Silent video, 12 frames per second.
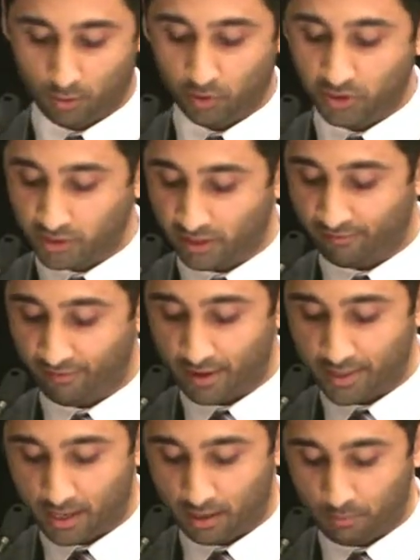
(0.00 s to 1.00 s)
We just didn't
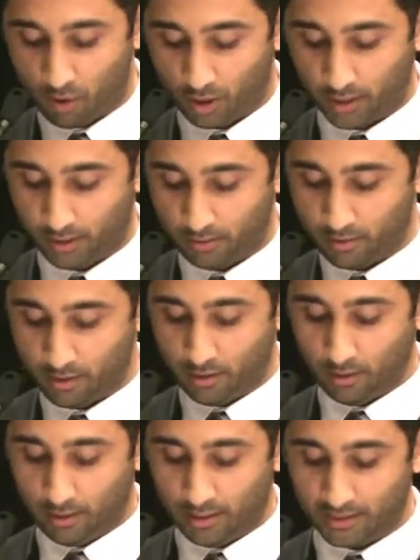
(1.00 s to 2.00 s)
find that in the market.
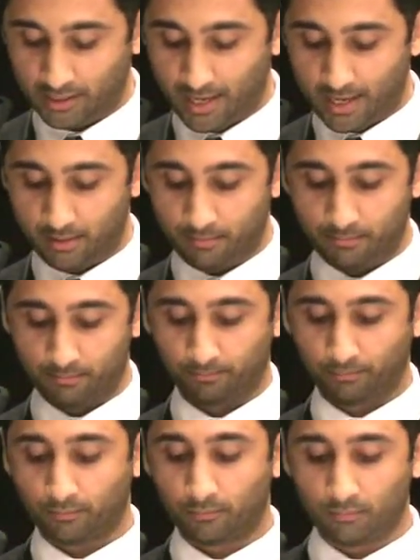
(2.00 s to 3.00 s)

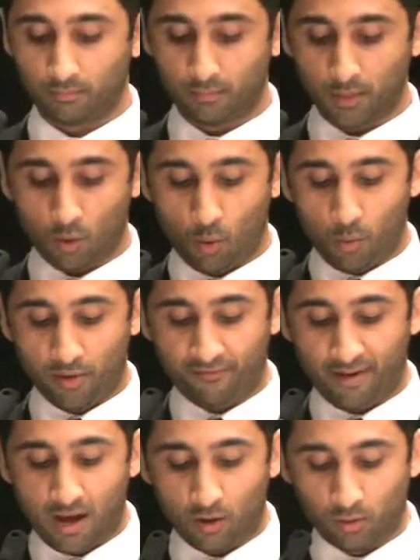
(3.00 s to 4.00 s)
Instead, what we
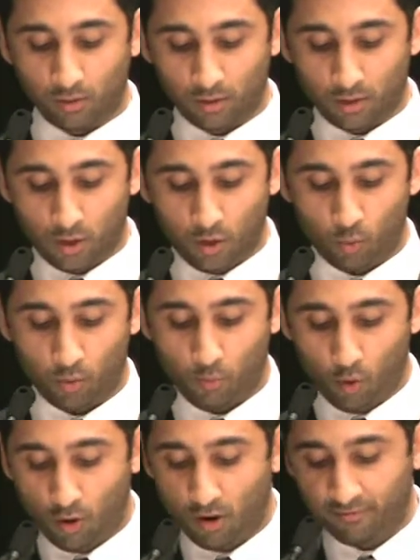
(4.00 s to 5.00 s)
found were
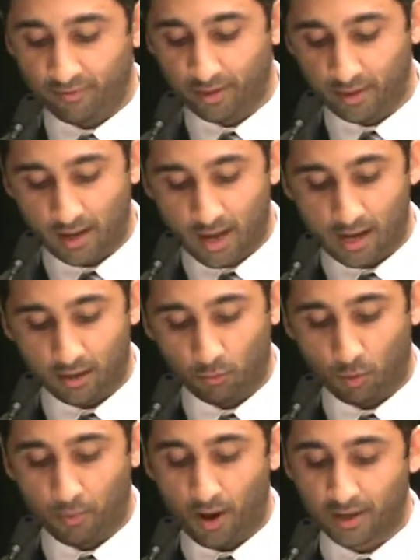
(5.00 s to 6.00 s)
more often than
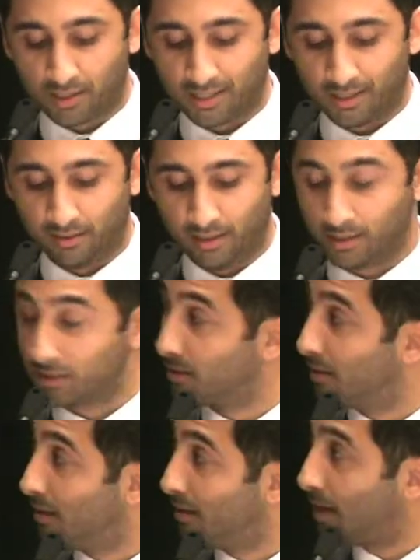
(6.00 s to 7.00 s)
not were products like
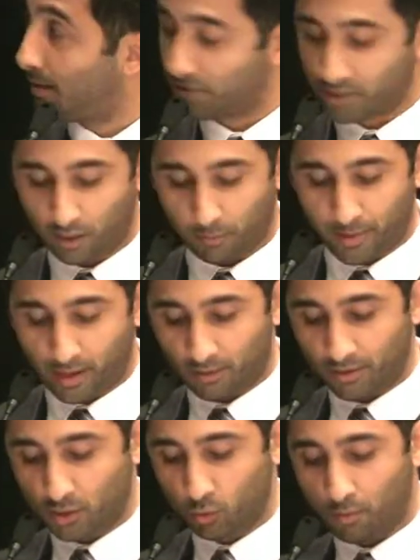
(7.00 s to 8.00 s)
this. Now I'm just going to pick
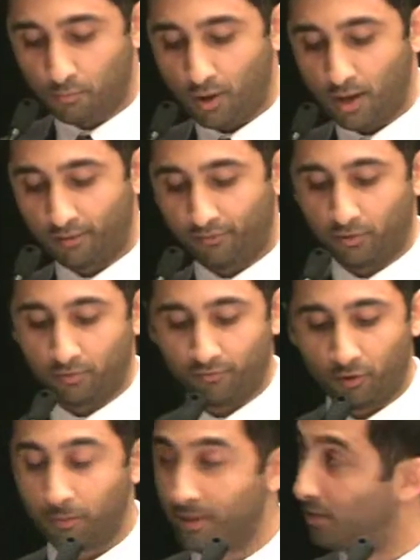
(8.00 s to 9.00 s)
on this one product
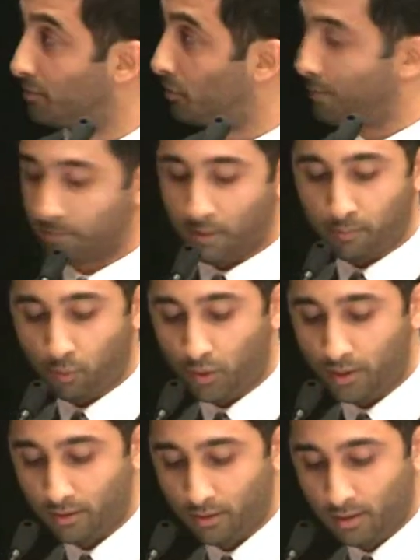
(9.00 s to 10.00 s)
for a minute to make my
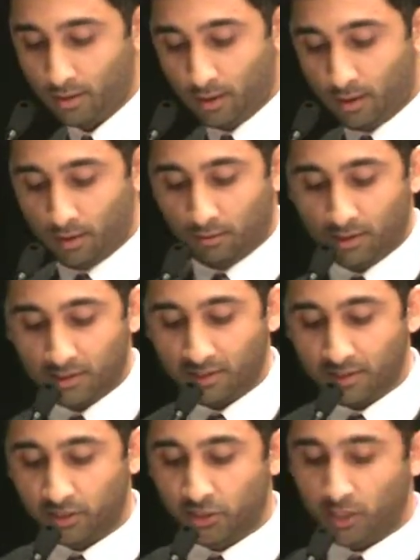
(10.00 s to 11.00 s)
point. This
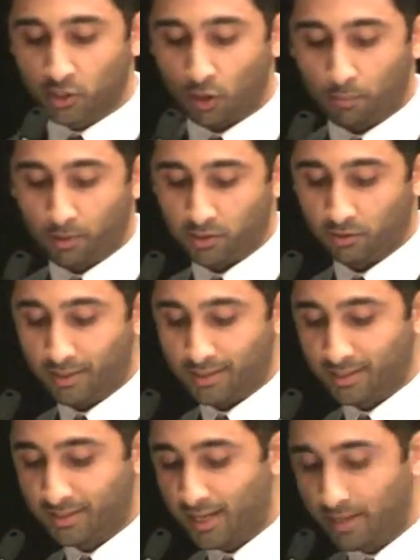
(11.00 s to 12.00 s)
is a jigsaw puzzle
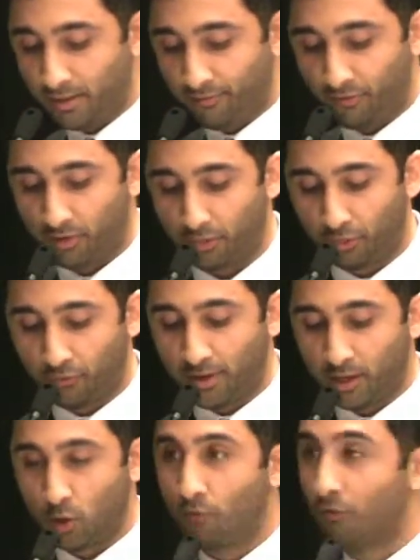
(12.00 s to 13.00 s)
that's intended for the
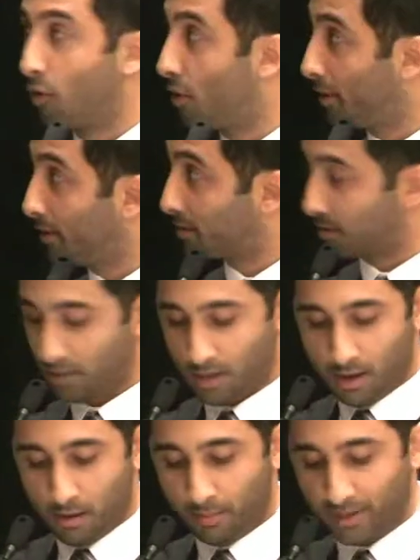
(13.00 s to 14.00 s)
3 and over audience.
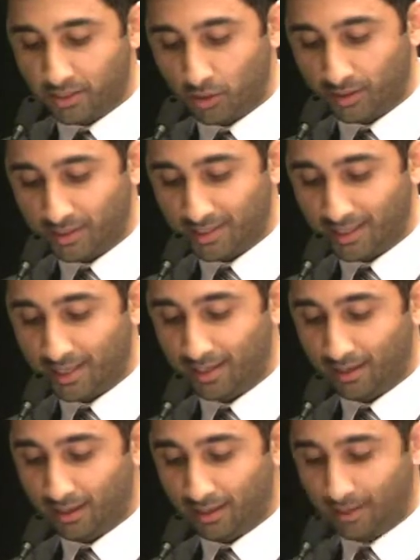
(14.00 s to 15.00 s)
But as you can
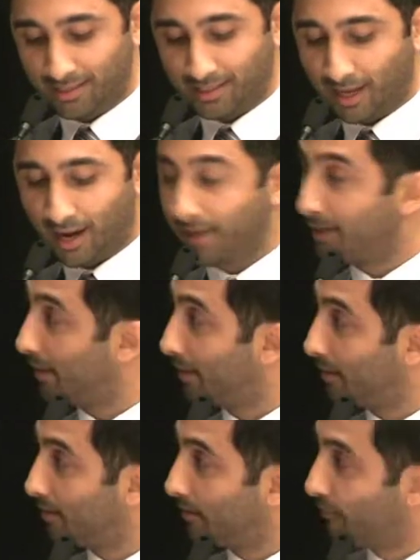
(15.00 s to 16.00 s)
see, it's
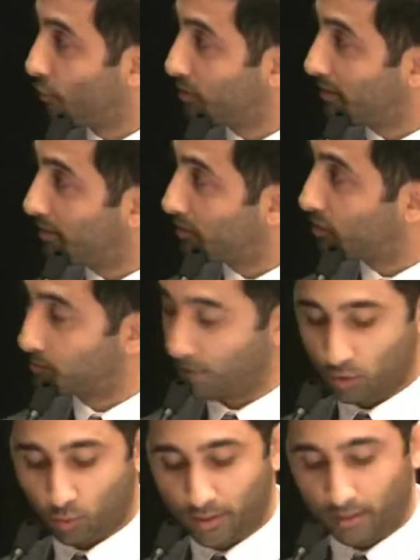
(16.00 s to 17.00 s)
tiny, 14 inches
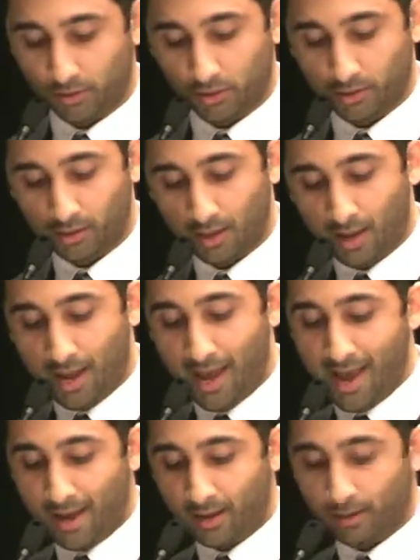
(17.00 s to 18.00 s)
by 20 inches,
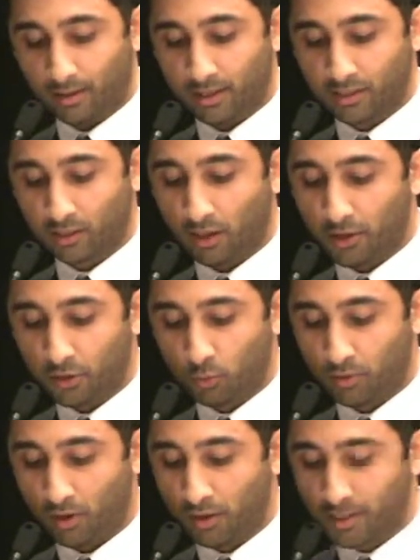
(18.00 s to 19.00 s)
and it's cluttered
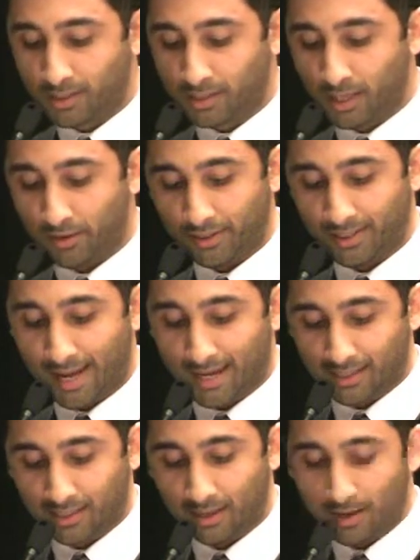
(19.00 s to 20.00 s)
with unnecessary
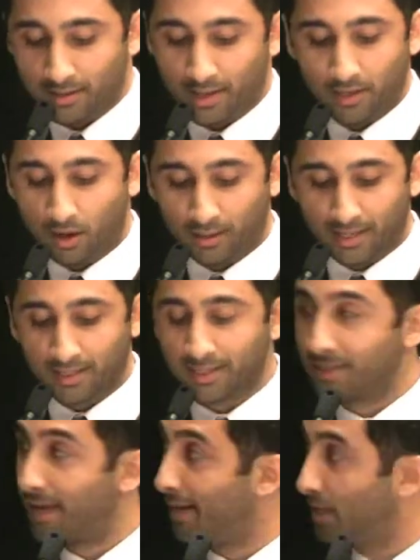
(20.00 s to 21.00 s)
text that young kids
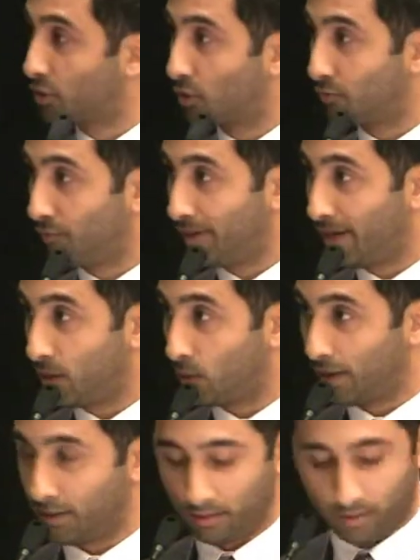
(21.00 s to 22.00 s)
at that age couldn't read
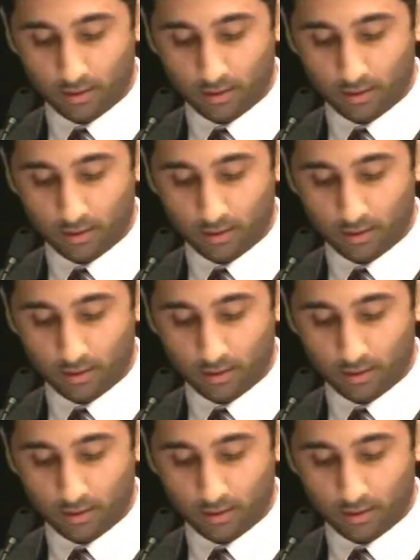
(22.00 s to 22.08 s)
anyway.